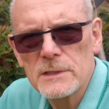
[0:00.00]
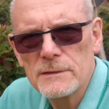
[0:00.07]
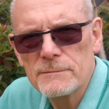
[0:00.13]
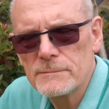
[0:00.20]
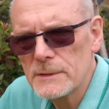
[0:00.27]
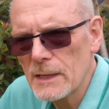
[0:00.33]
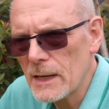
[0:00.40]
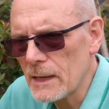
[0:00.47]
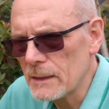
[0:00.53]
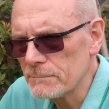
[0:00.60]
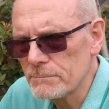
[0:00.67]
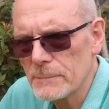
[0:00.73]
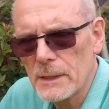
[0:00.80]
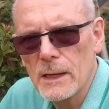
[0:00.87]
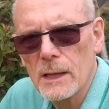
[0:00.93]
leave them down
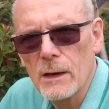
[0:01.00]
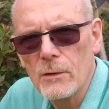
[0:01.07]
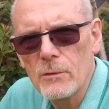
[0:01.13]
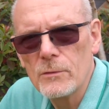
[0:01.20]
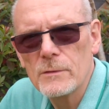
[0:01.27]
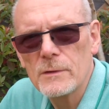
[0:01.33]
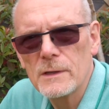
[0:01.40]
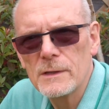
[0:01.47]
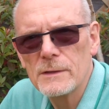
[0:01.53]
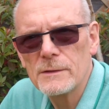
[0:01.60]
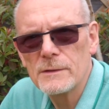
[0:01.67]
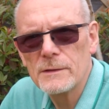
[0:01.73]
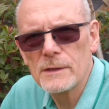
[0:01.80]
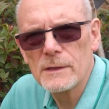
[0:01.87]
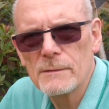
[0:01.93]
below,
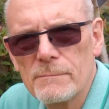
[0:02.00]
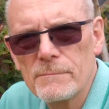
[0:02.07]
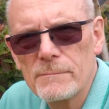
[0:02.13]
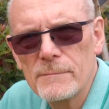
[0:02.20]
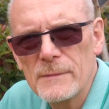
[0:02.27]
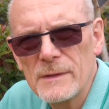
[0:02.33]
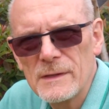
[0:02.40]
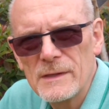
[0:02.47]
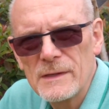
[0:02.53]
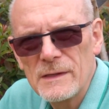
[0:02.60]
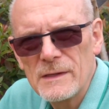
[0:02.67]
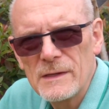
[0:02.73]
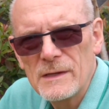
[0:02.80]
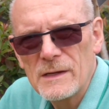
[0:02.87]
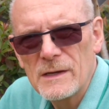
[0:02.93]
and
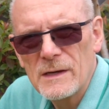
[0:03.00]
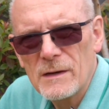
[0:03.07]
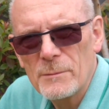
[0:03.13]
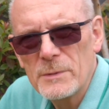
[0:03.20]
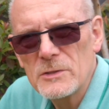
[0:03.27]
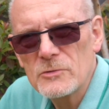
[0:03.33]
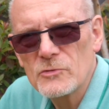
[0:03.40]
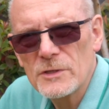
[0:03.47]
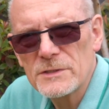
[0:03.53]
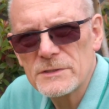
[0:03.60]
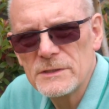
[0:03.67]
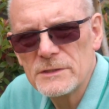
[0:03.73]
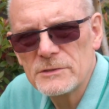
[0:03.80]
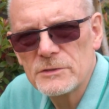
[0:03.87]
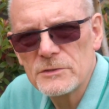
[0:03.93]
I'd be
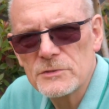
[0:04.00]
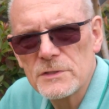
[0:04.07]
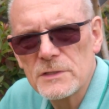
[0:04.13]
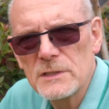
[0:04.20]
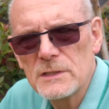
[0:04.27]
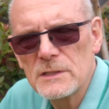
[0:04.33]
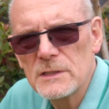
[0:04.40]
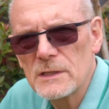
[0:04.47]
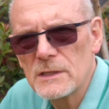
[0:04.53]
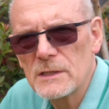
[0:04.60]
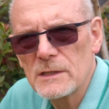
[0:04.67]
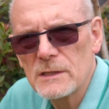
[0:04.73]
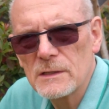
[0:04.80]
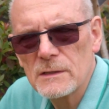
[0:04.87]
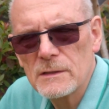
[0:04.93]
interested to see,
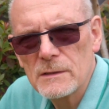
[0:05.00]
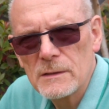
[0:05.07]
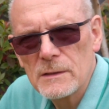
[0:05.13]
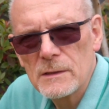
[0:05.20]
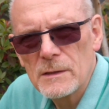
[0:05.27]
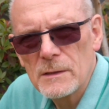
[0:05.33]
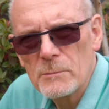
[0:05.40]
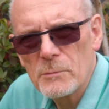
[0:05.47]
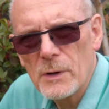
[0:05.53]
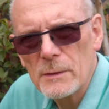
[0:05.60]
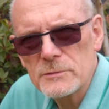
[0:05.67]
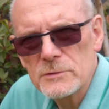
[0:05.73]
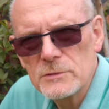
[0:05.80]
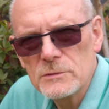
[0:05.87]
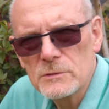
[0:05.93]

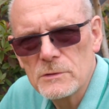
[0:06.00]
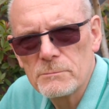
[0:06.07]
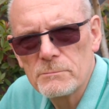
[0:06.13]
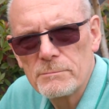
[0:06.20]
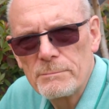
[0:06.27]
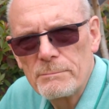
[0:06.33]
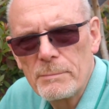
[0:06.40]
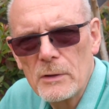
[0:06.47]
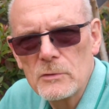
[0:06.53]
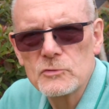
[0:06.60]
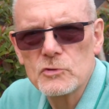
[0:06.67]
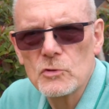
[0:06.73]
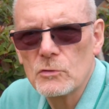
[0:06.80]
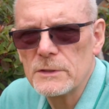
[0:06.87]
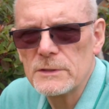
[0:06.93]
perhaps you could
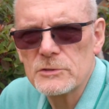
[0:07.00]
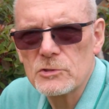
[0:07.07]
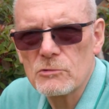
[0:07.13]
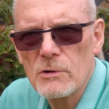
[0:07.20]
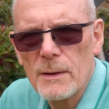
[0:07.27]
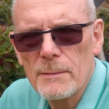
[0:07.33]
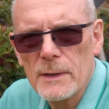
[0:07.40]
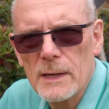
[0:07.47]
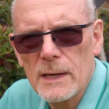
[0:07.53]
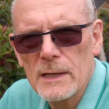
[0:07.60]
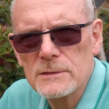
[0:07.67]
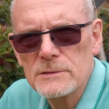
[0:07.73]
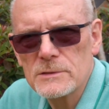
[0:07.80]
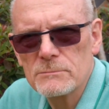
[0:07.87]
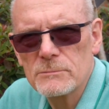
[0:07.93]
post your Instagram
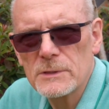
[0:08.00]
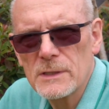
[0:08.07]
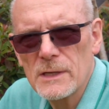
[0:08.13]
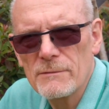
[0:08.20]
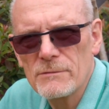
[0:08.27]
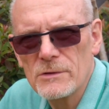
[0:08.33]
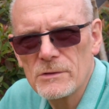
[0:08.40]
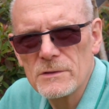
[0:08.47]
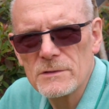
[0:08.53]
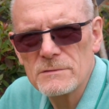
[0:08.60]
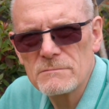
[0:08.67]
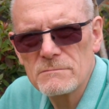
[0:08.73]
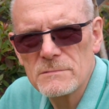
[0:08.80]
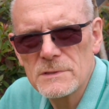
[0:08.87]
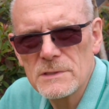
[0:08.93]
accounts and we can have a look at
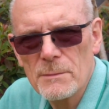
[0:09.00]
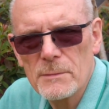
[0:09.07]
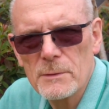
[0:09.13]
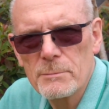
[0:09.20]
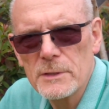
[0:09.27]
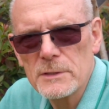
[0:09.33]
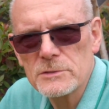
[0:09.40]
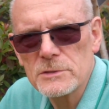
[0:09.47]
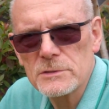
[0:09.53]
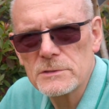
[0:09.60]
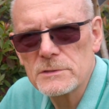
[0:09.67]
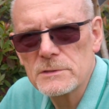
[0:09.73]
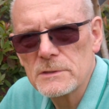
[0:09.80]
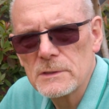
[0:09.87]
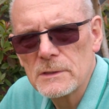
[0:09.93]
some of the
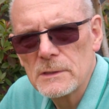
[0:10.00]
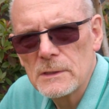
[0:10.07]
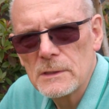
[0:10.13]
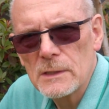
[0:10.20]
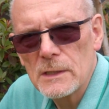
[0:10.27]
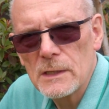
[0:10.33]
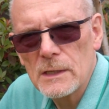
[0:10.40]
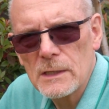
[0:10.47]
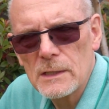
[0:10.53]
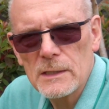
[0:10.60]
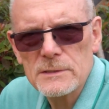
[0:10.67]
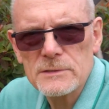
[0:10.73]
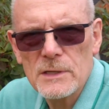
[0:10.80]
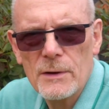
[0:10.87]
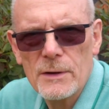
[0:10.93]
pictures. Let
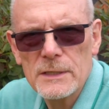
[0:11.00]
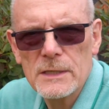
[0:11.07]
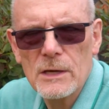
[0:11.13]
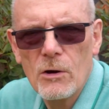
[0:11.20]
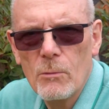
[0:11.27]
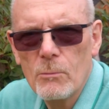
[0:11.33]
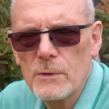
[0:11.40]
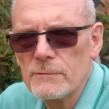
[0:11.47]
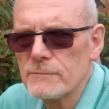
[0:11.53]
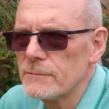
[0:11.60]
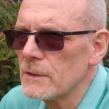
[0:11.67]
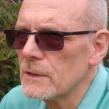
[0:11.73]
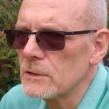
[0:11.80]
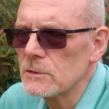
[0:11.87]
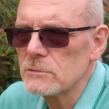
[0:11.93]
us know how you get on with
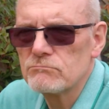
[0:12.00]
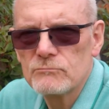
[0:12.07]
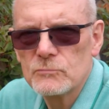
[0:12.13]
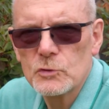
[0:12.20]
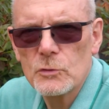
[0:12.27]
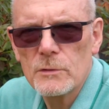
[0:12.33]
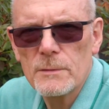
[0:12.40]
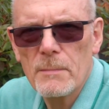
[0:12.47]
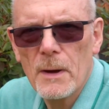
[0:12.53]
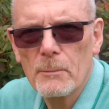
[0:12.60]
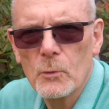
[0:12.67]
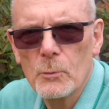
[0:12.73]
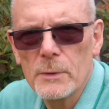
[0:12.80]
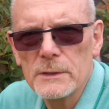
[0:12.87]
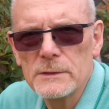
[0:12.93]
shooting
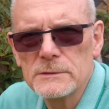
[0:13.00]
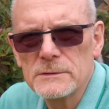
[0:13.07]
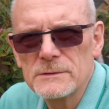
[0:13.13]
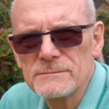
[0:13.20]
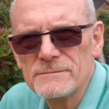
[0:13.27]
bumblebees.